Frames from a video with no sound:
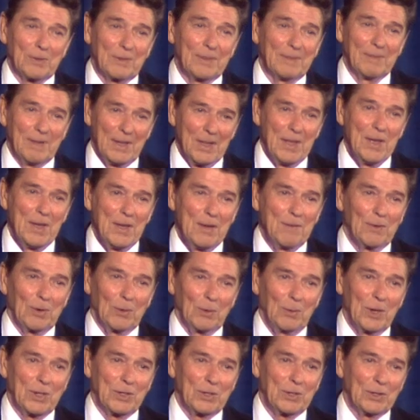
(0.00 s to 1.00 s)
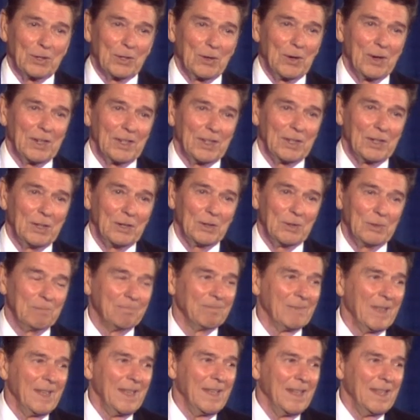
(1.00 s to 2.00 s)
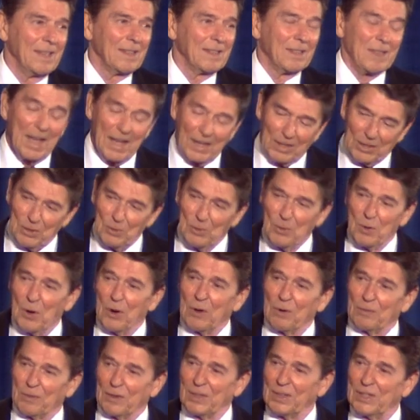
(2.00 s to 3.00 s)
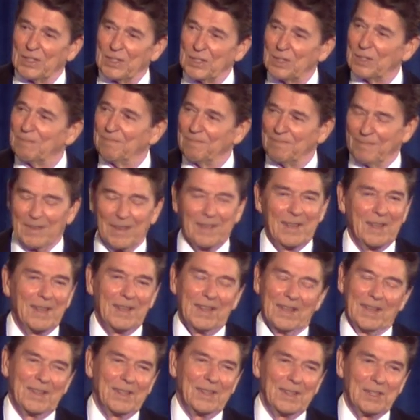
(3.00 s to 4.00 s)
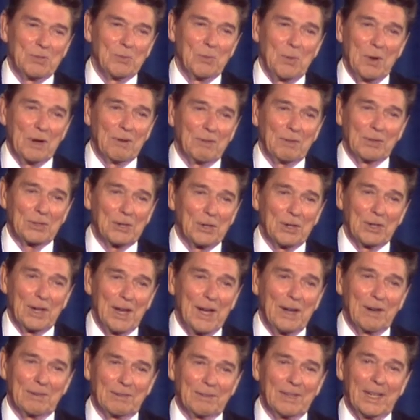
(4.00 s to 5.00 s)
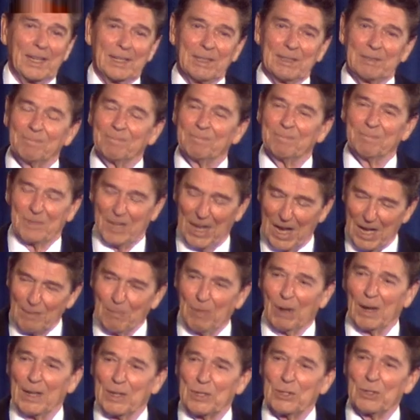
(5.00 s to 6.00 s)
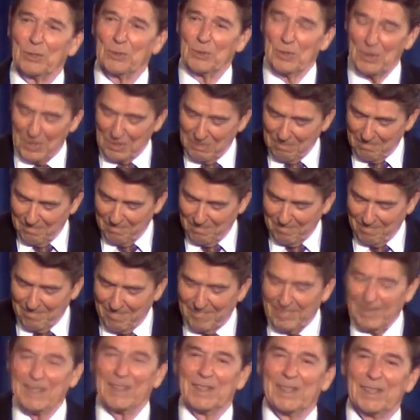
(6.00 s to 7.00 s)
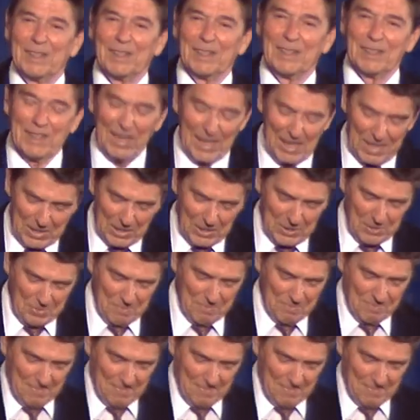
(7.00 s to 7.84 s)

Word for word: for, for what you're going to do. Thank you all for this, this wonderful turnout, and God bless you all. Thank you.